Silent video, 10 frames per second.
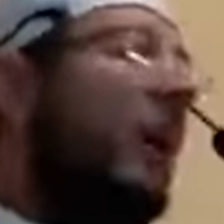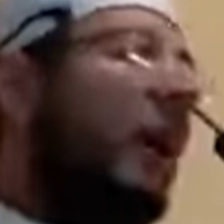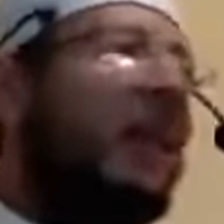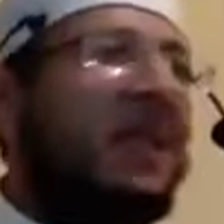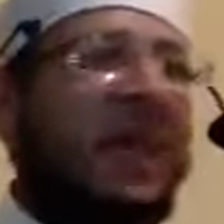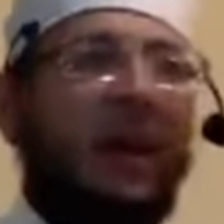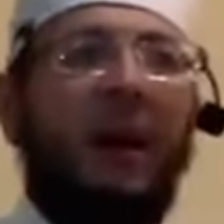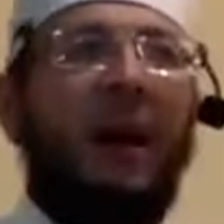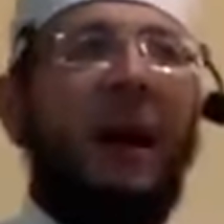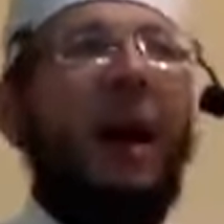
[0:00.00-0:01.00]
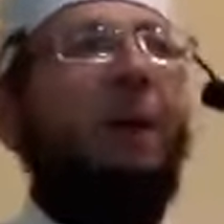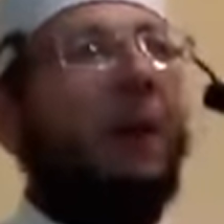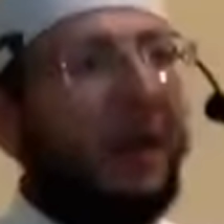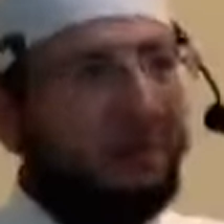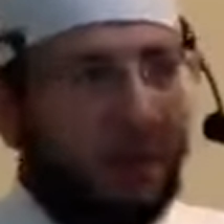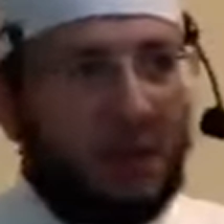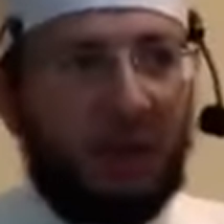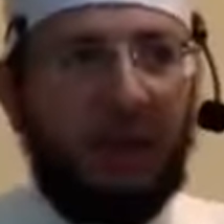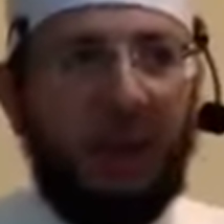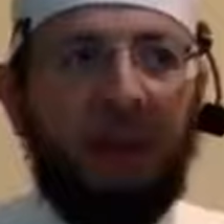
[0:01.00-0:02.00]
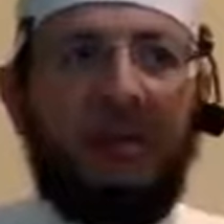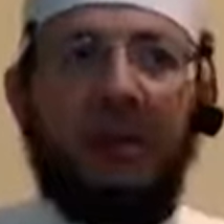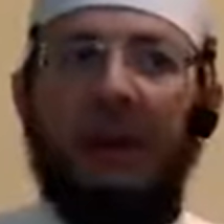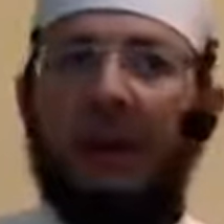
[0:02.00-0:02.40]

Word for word: Let's say, I will not mention names,